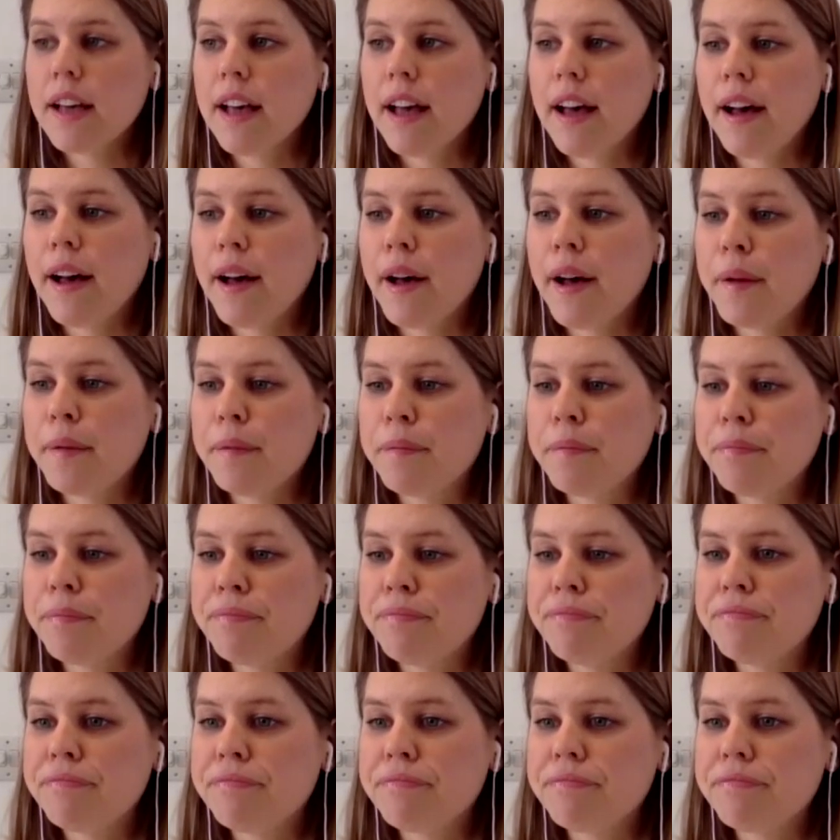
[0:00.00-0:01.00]

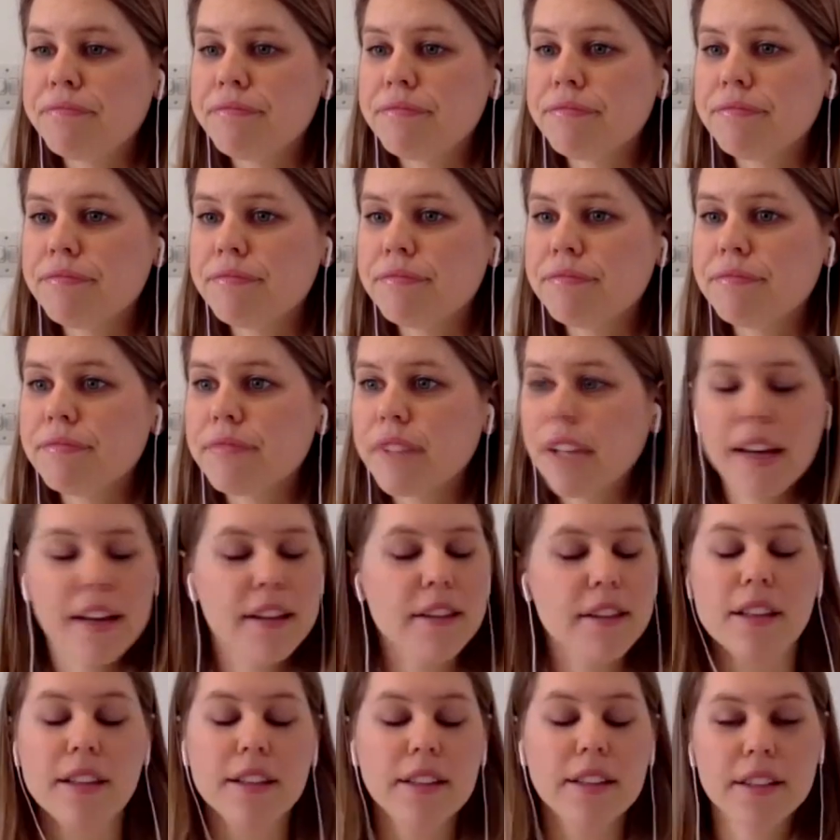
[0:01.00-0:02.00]
um yeah
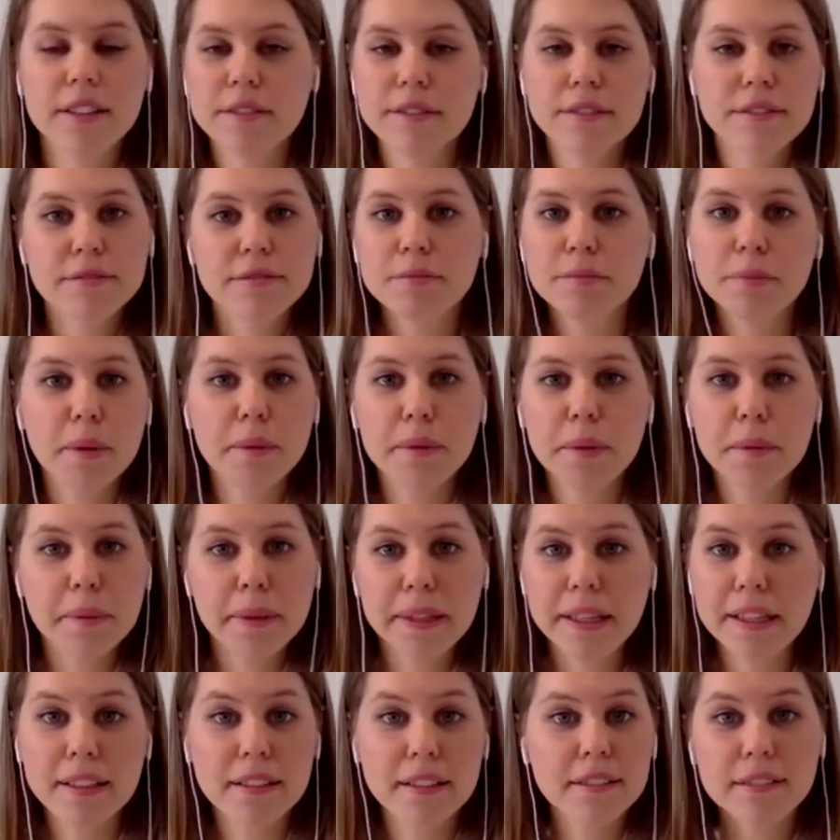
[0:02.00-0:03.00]
i think i've
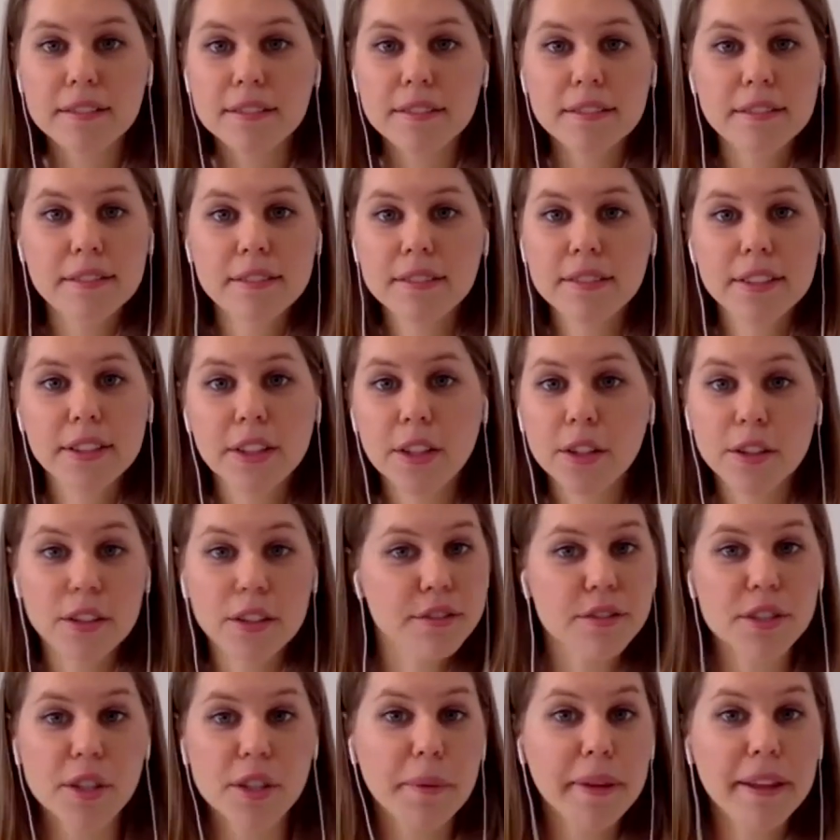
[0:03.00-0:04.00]
probably gone
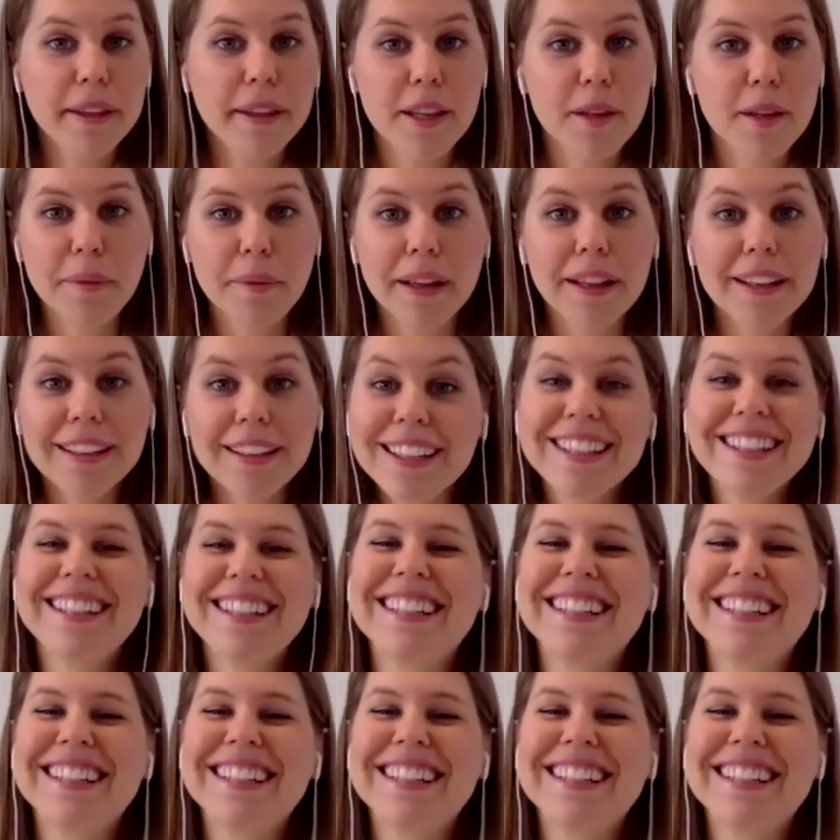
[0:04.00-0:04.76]
off topic so, here uh,